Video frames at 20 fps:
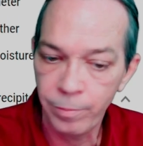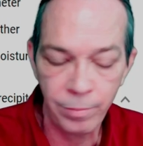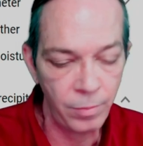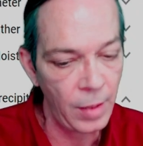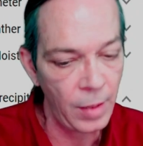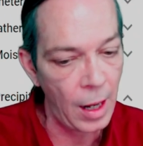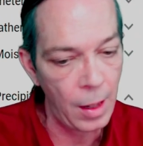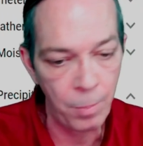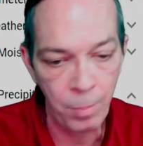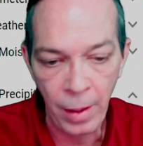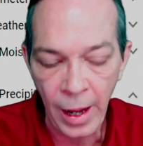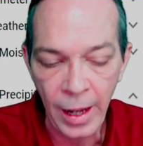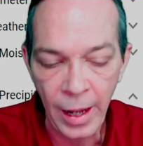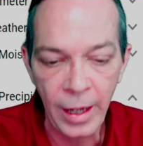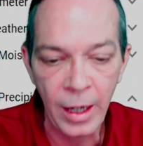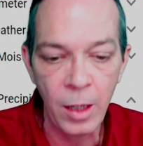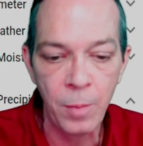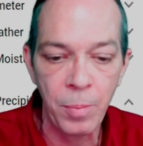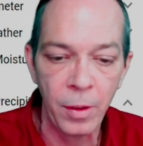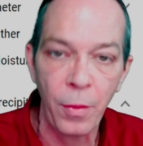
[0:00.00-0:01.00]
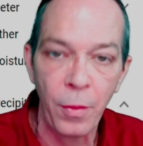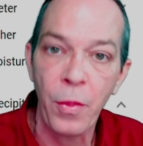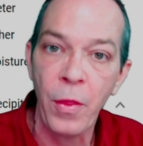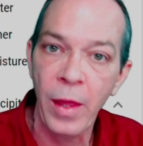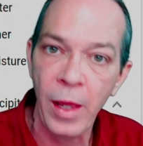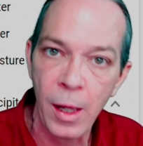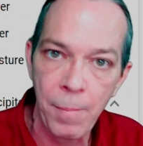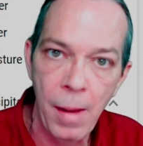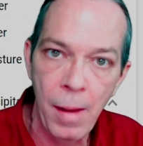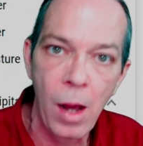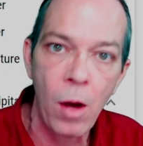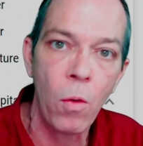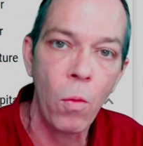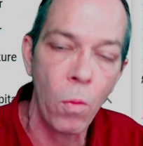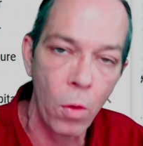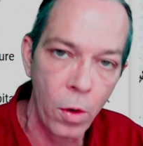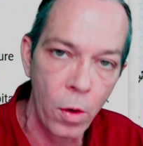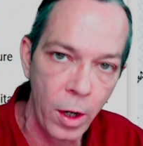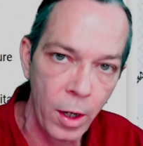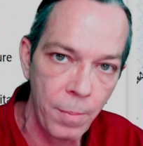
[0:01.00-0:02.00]
not panic, but think about,
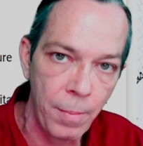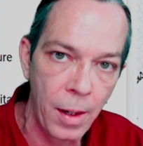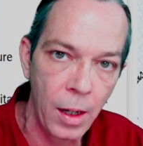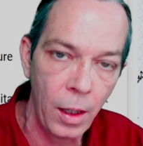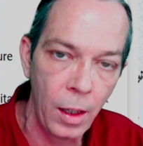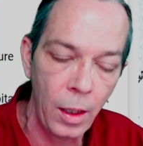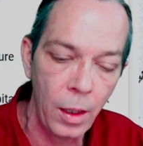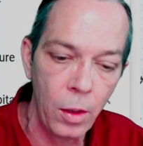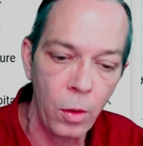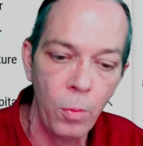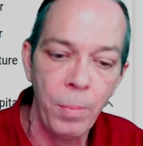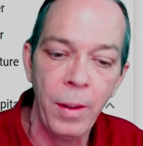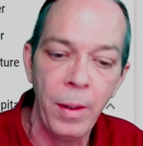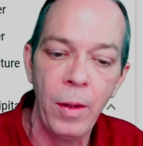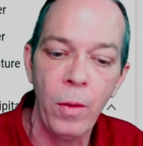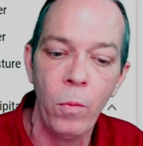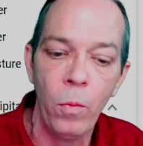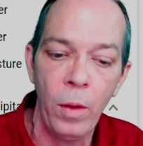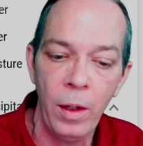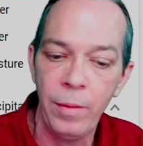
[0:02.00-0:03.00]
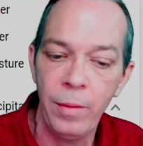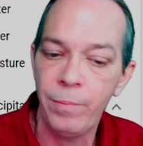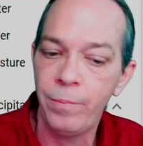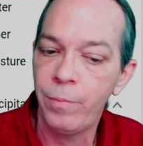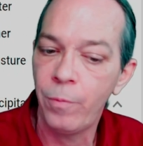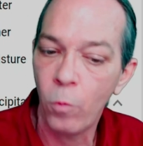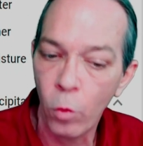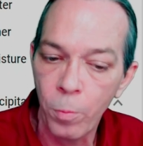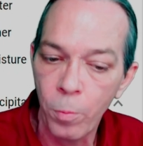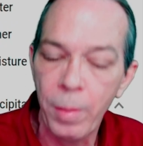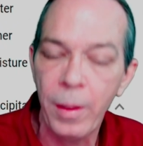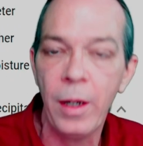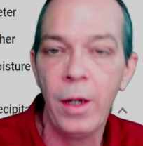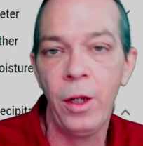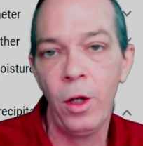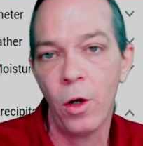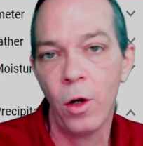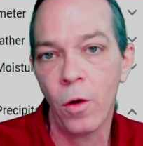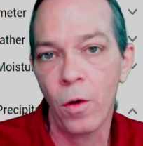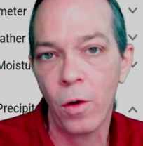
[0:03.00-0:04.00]
worry about a little bit, would be the
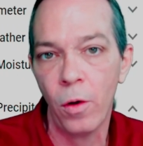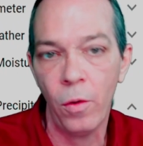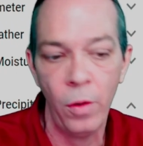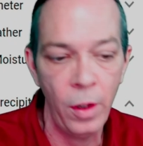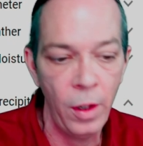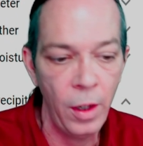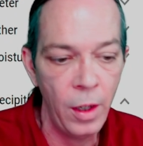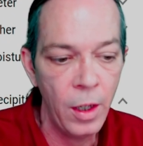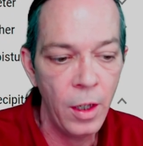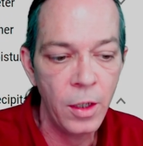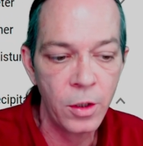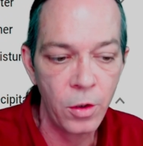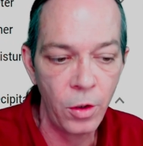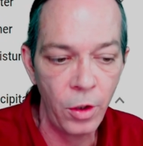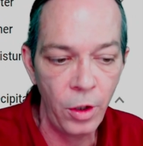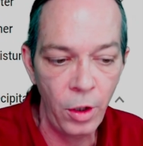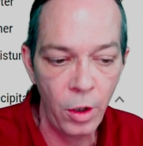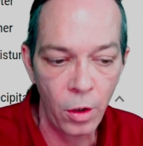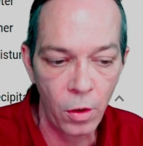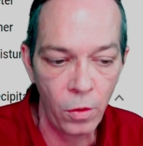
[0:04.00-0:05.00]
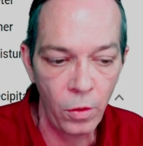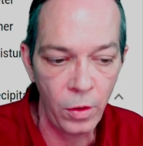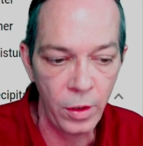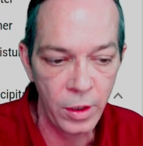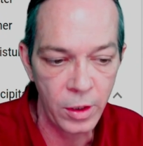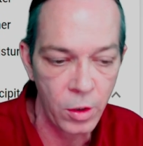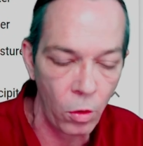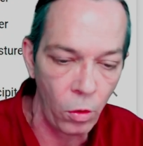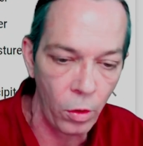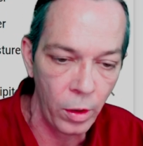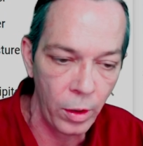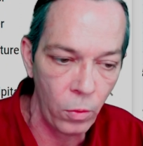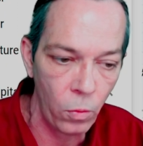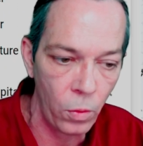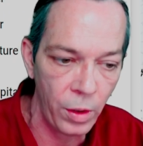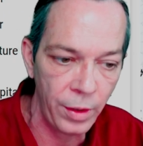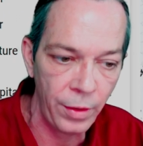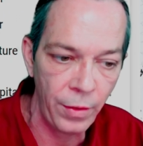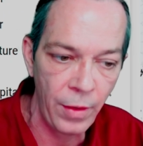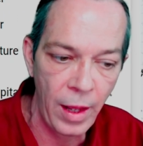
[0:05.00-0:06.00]
Ural. So the Ural is the only
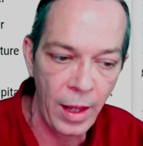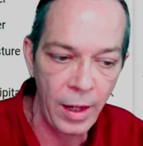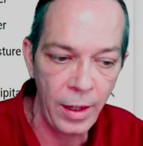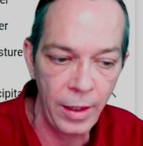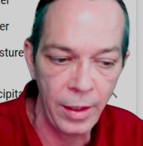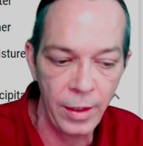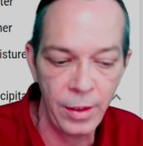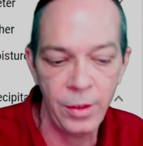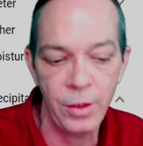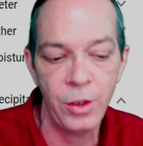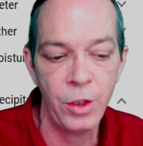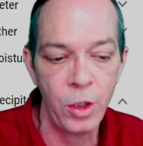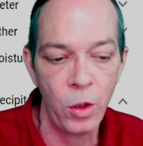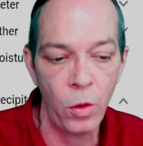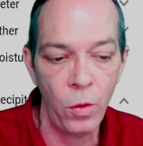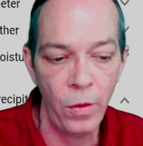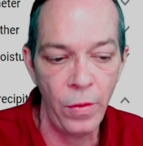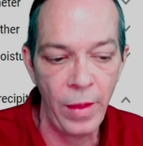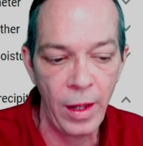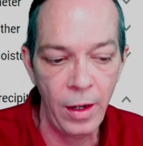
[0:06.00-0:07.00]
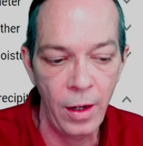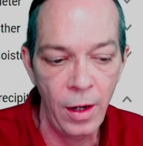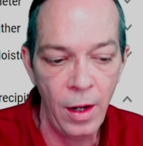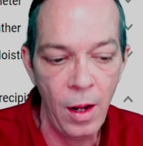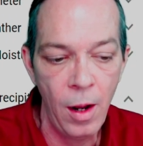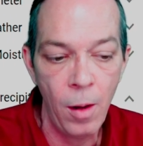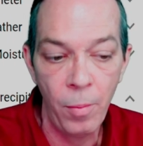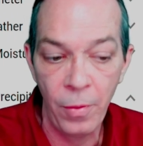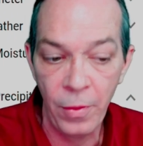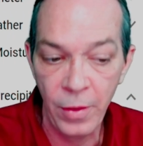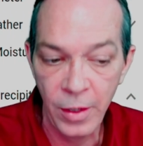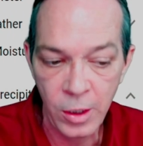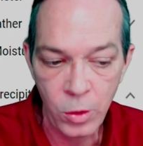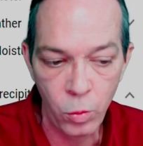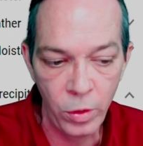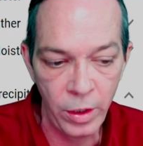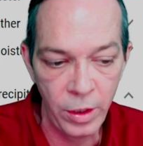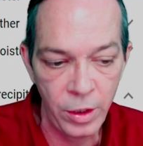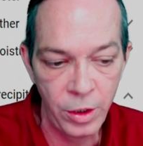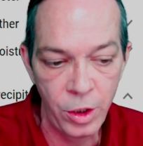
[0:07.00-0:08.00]
one that is showing that. But this
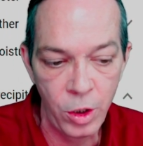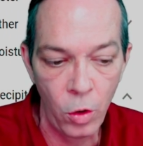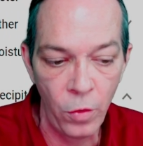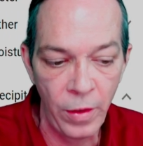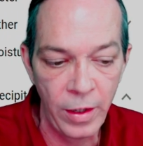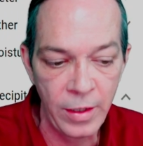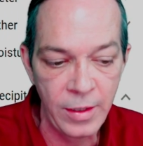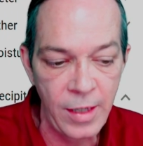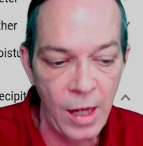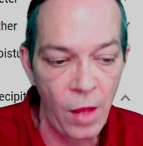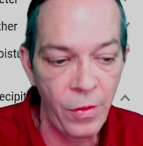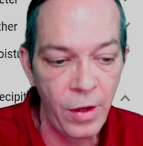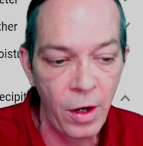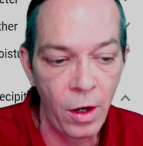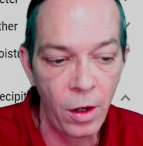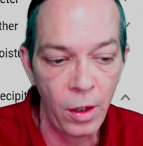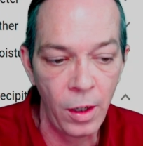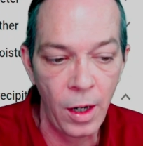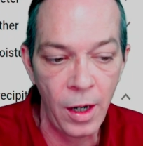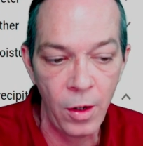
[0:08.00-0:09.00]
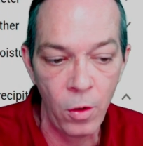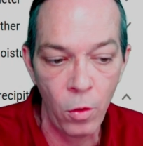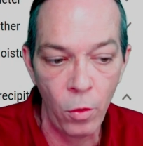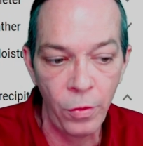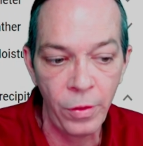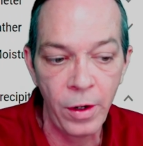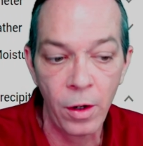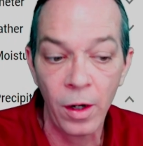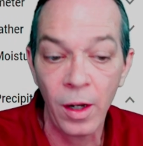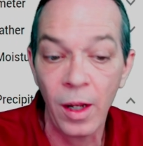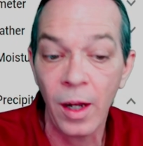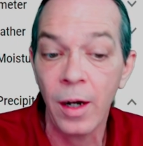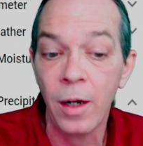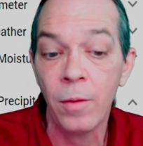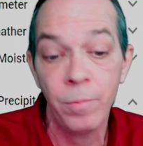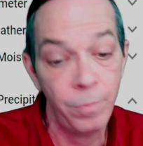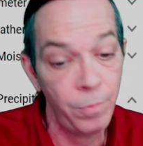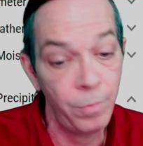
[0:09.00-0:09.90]
one is showing that South Carolina, North Carolina